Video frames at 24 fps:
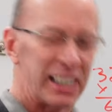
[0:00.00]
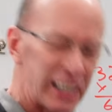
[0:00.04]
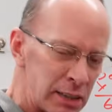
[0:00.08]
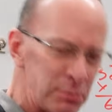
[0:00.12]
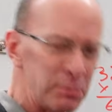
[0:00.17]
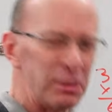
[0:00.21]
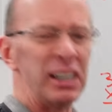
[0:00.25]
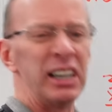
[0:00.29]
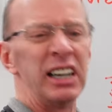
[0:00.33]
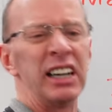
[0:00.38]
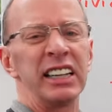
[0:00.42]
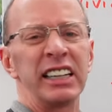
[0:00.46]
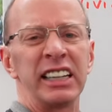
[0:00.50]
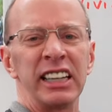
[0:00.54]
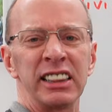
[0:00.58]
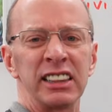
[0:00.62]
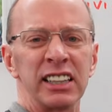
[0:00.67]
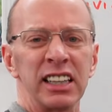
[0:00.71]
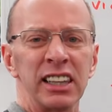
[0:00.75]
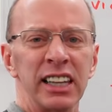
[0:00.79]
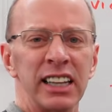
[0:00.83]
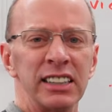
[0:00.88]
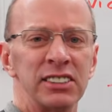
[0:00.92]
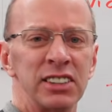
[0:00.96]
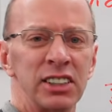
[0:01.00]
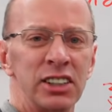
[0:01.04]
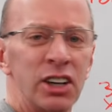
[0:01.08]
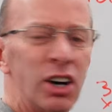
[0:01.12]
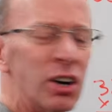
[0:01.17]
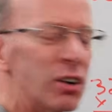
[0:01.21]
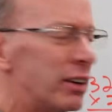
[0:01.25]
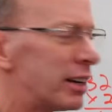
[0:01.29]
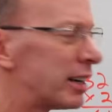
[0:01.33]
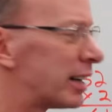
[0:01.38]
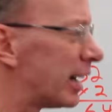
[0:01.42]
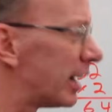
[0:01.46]
come on, get the lesson
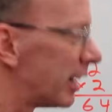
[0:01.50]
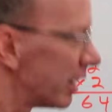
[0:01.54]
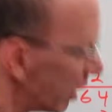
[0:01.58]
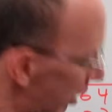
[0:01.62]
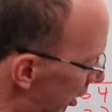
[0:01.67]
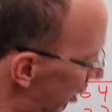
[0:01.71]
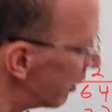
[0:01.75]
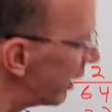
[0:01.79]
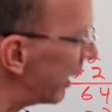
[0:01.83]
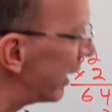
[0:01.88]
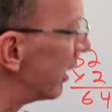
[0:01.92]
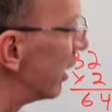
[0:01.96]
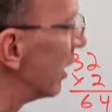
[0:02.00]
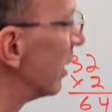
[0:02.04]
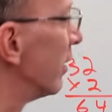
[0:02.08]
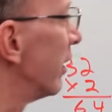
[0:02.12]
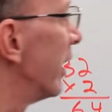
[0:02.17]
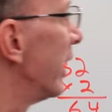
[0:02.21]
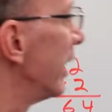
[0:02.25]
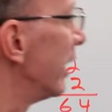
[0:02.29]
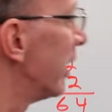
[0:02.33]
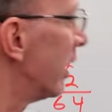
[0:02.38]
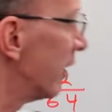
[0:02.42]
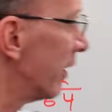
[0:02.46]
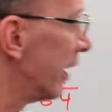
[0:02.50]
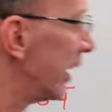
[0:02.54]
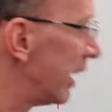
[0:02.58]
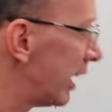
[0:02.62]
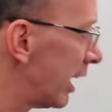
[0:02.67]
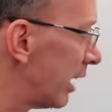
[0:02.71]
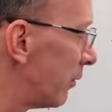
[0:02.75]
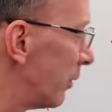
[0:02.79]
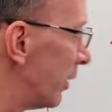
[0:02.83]
going on. All right, all right, all right, I